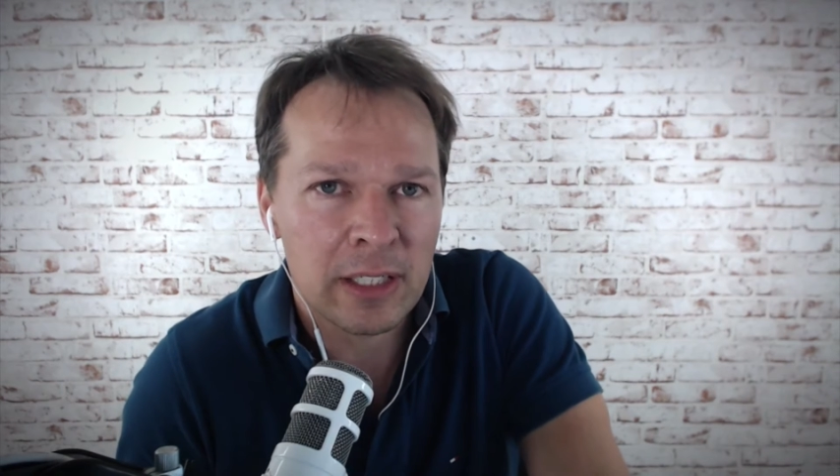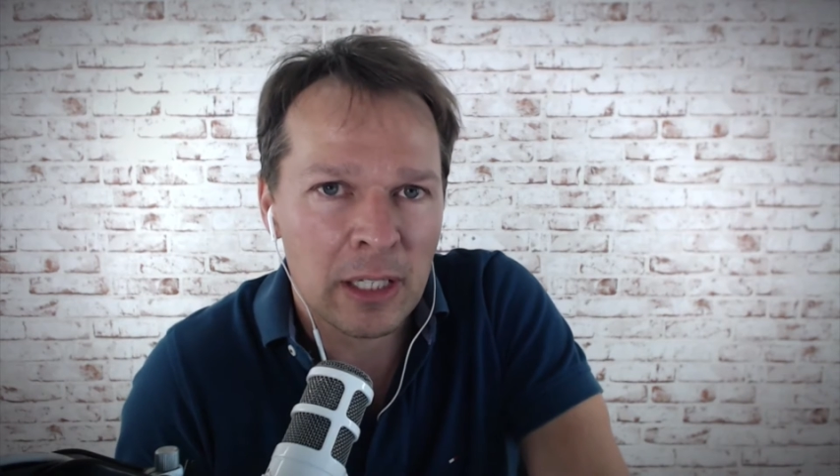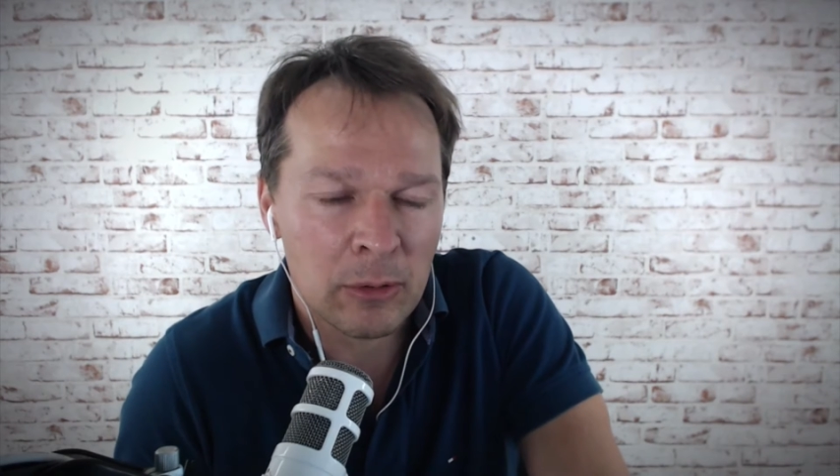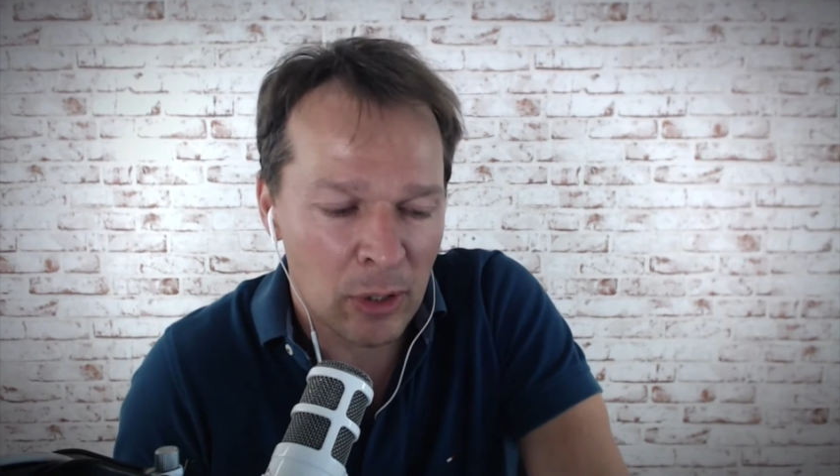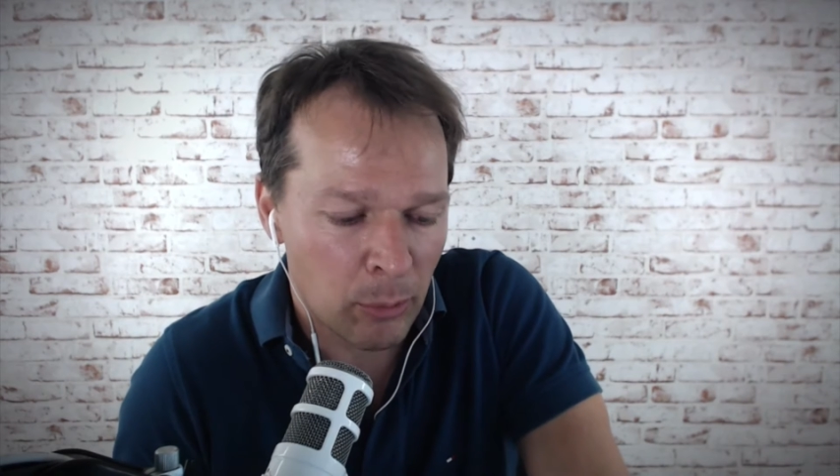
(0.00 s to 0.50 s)

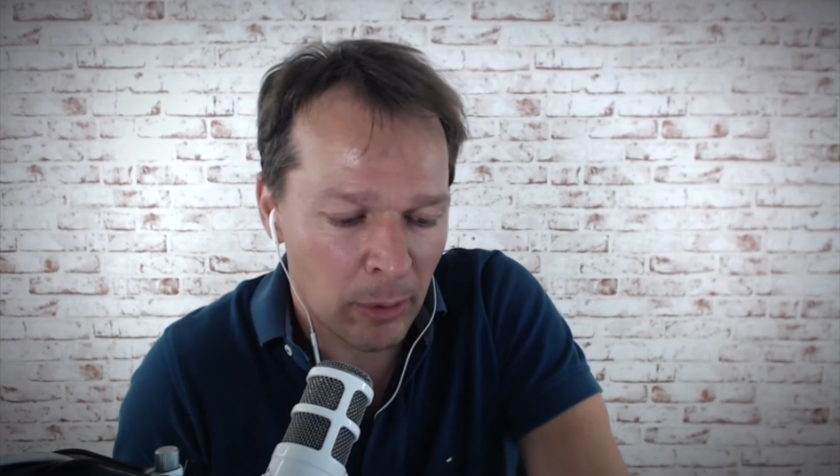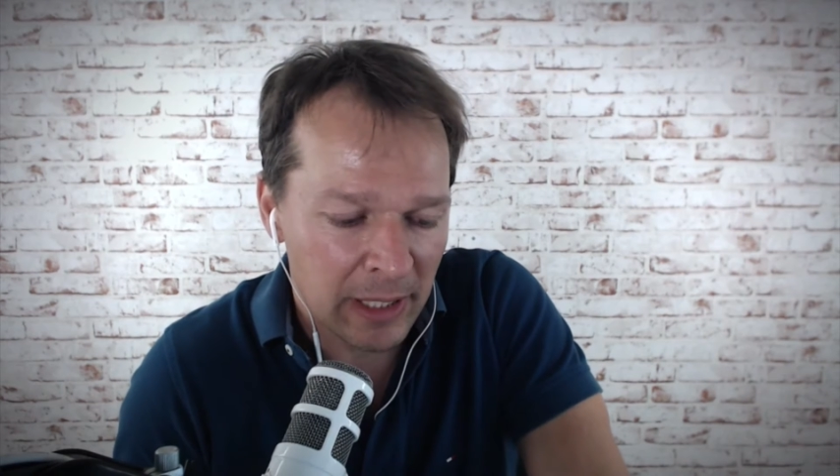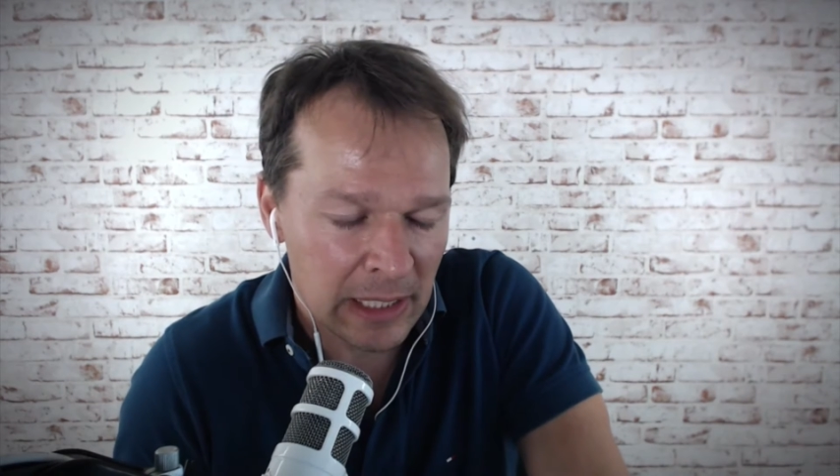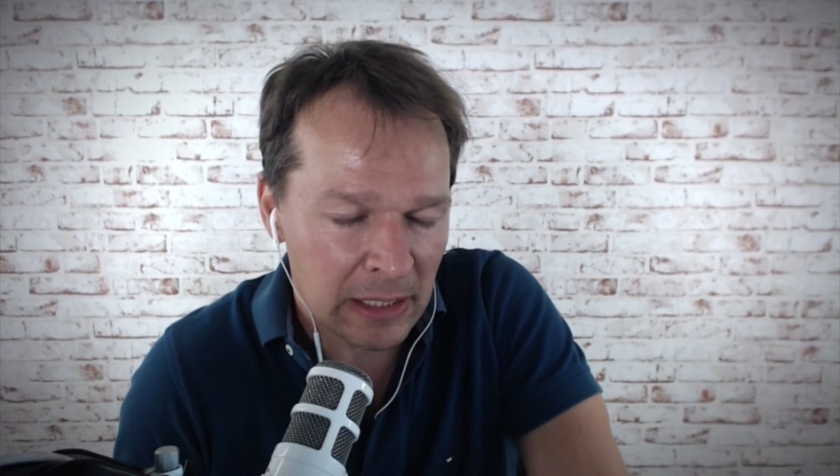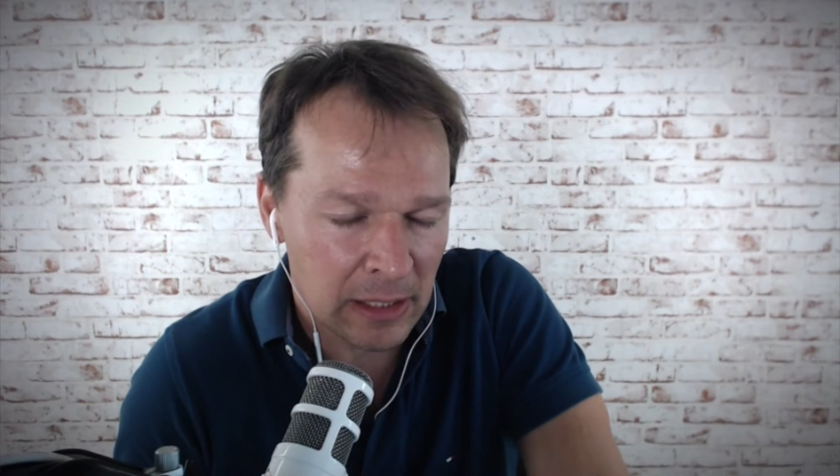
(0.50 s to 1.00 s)
and you
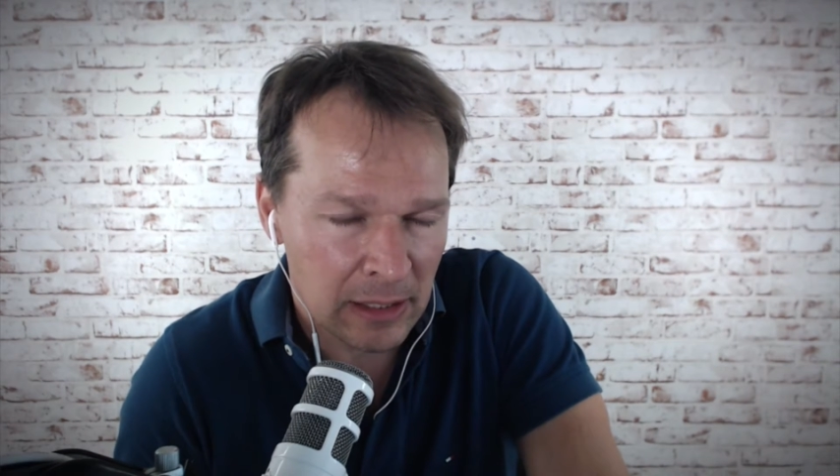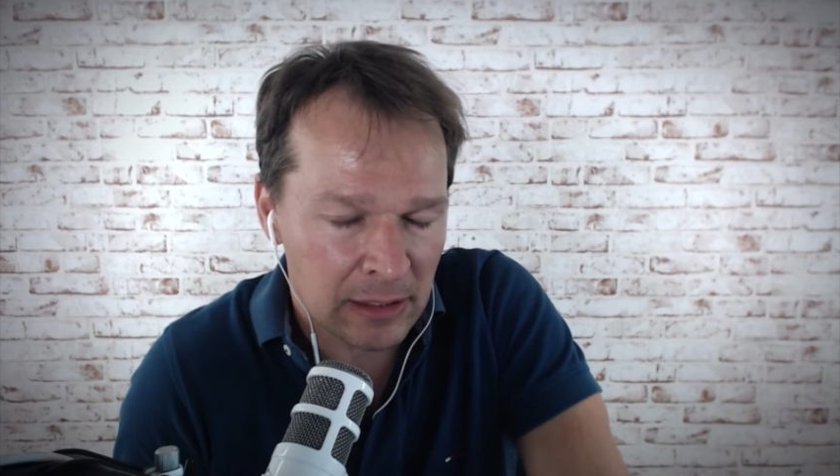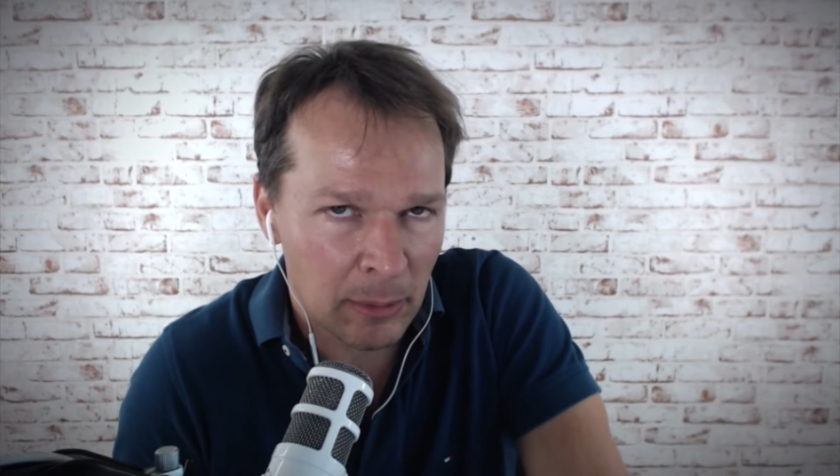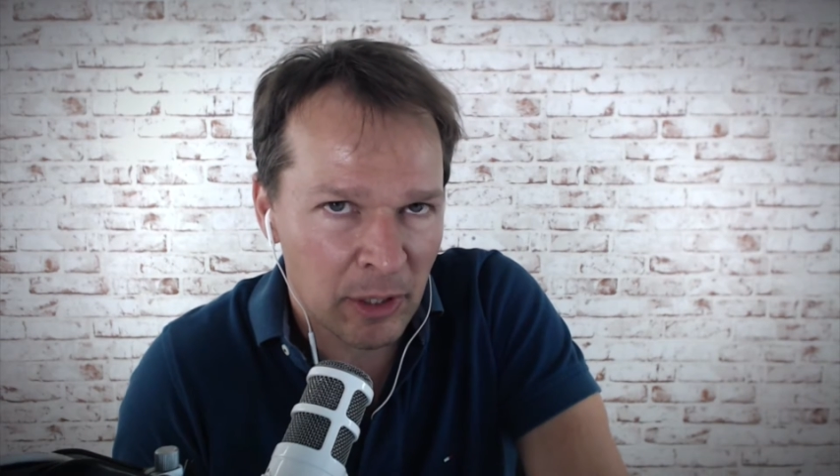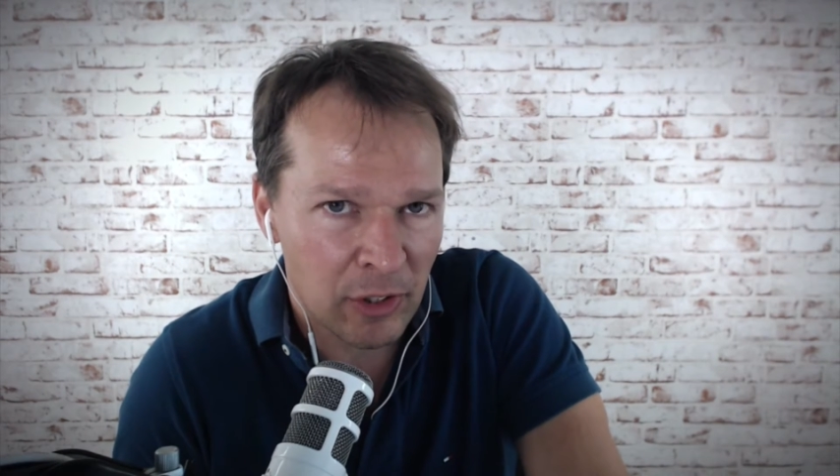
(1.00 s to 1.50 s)
probably
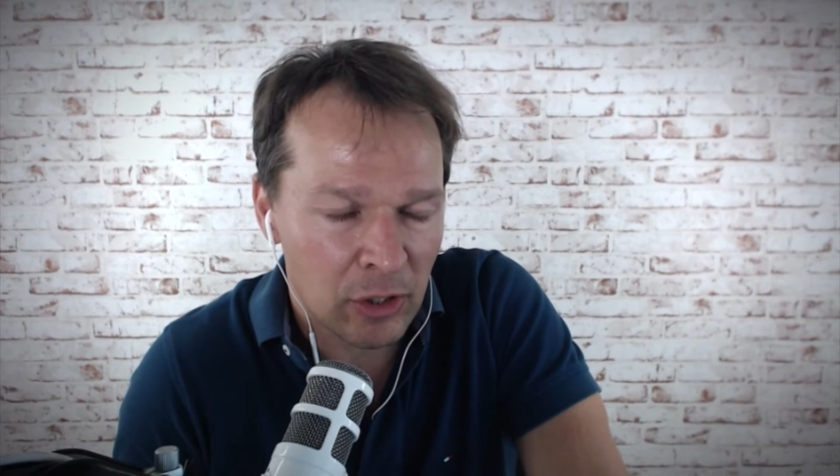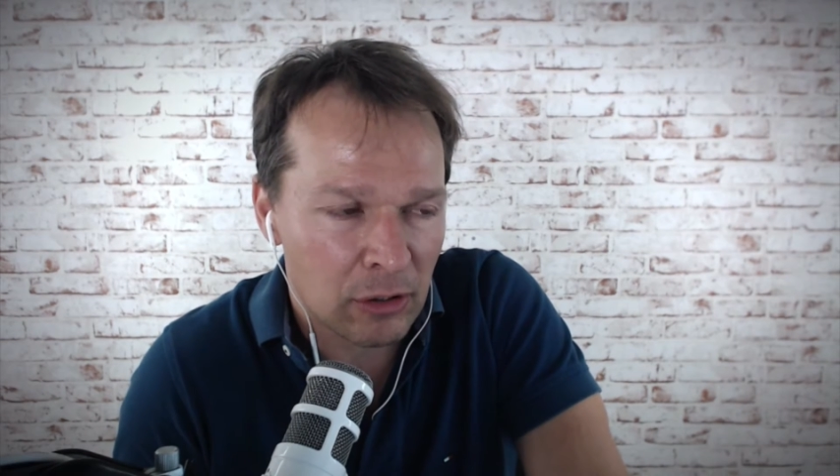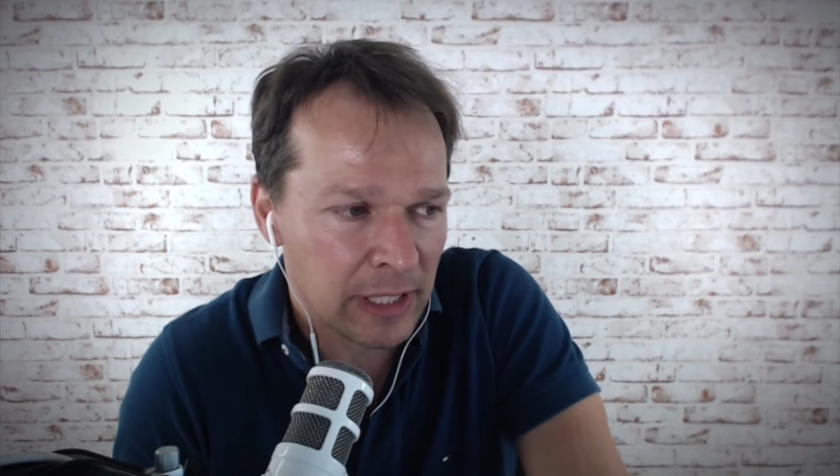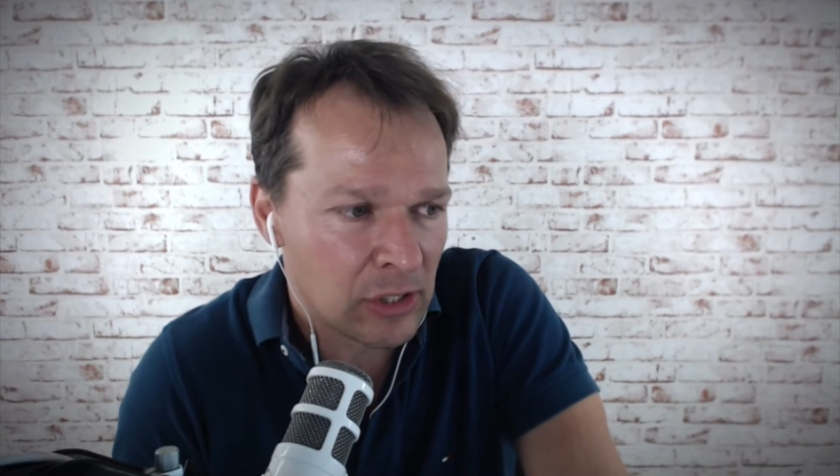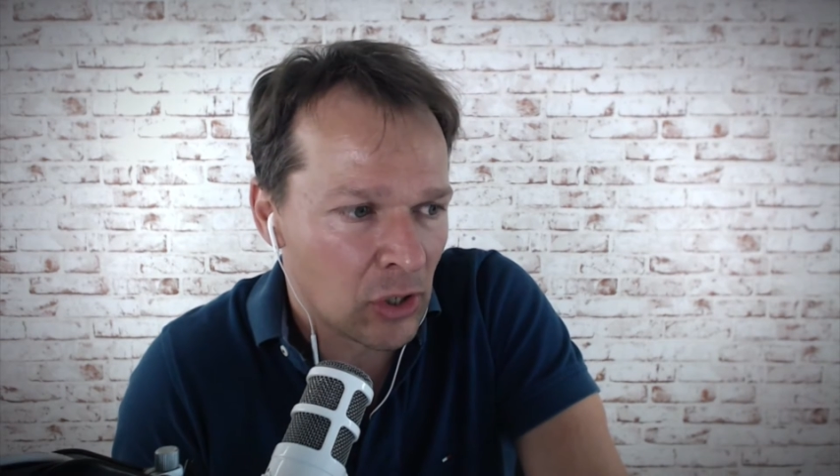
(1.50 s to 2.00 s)
tell me if you
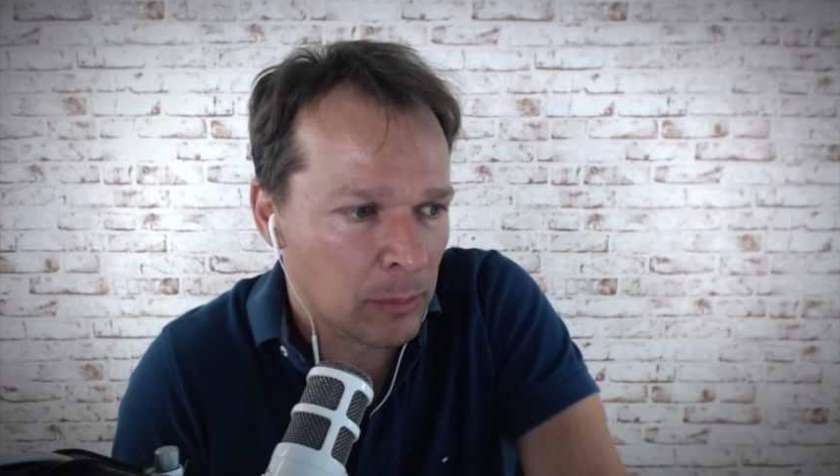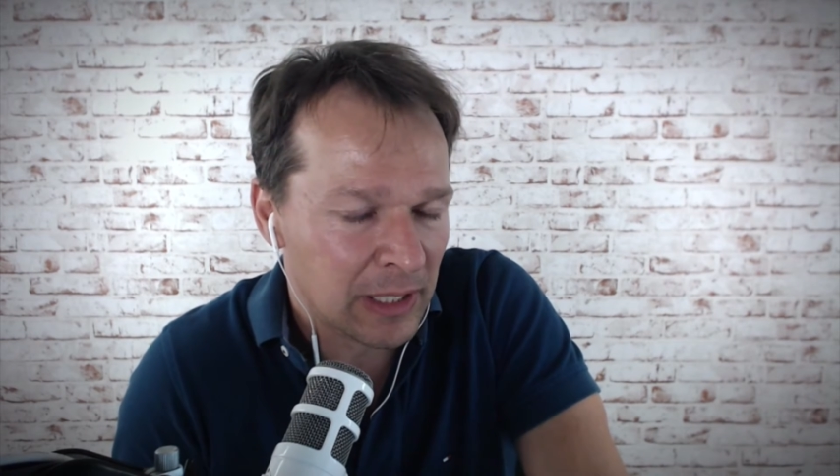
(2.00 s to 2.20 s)
agree, Tom.